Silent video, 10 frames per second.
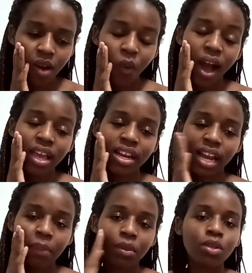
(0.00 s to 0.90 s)
Why
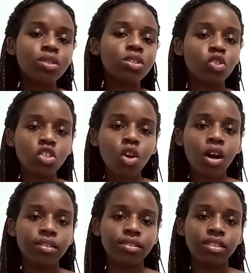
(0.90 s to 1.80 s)
la? Because he's
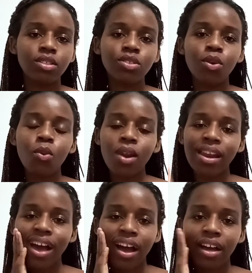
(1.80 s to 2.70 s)
short. So
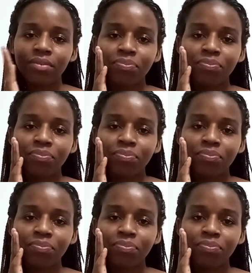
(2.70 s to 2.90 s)
ulla.